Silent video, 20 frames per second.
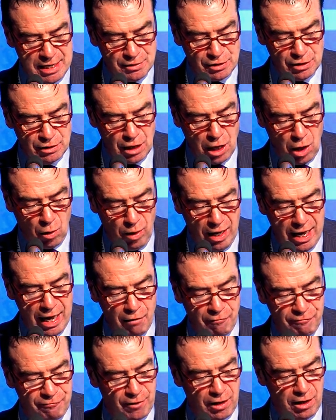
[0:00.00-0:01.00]
to know how
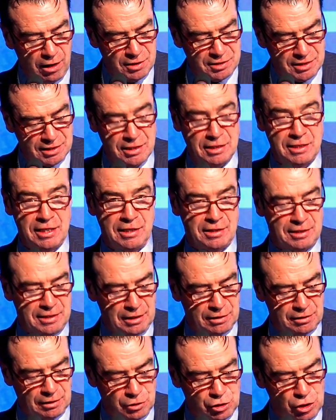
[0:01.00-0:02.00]
false the
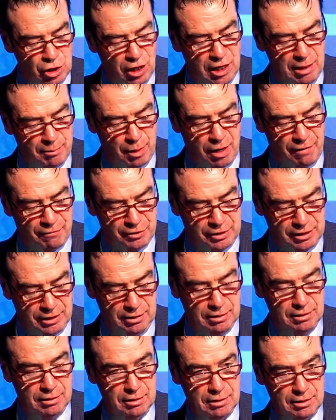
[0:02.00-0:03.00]
statistics on child poverty,
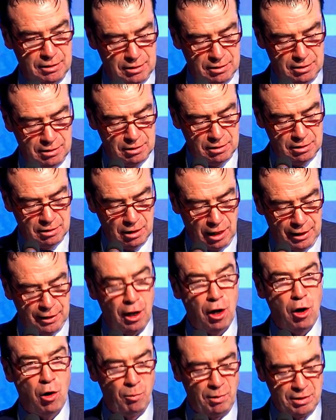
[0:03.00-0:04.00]
on
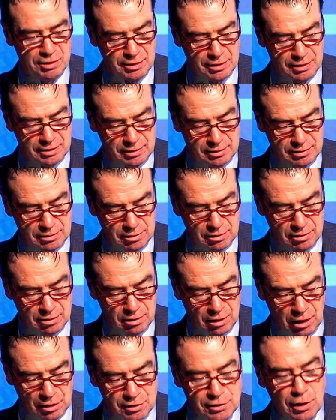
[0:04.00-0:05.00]
homelessness,
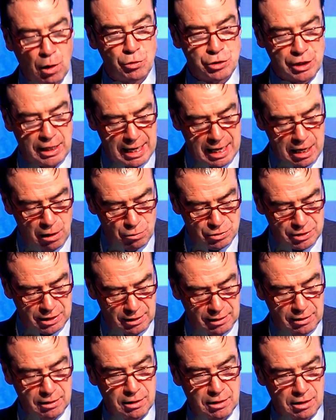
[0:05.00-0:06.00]
on social housing,
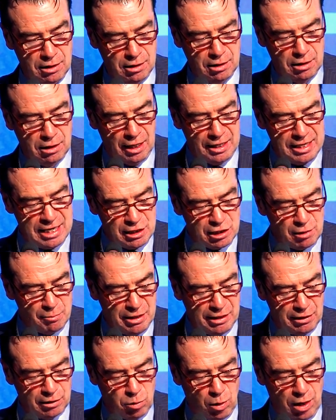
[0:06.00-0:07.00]
on income
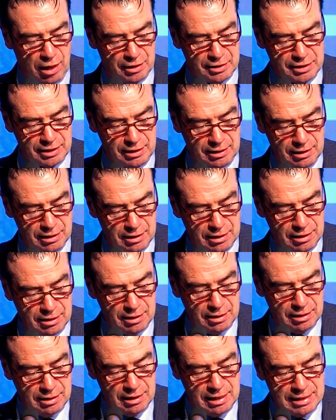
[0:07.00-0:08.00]
inequality,
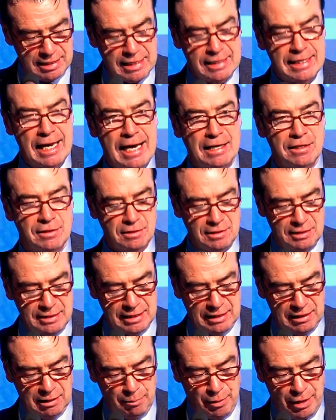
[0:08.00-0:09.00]
the attacks on
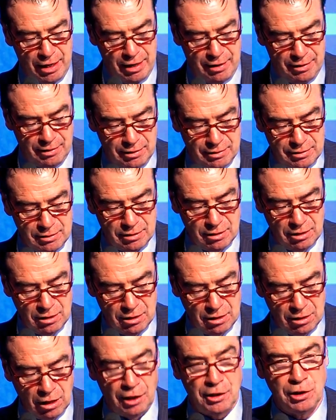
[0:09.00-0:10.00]
single parents,
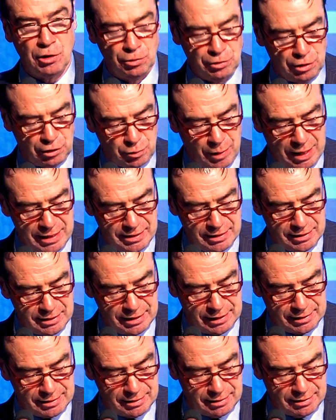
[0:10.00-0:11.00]
on the under
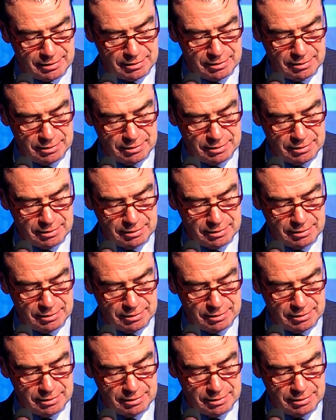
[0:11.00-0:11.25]
26s,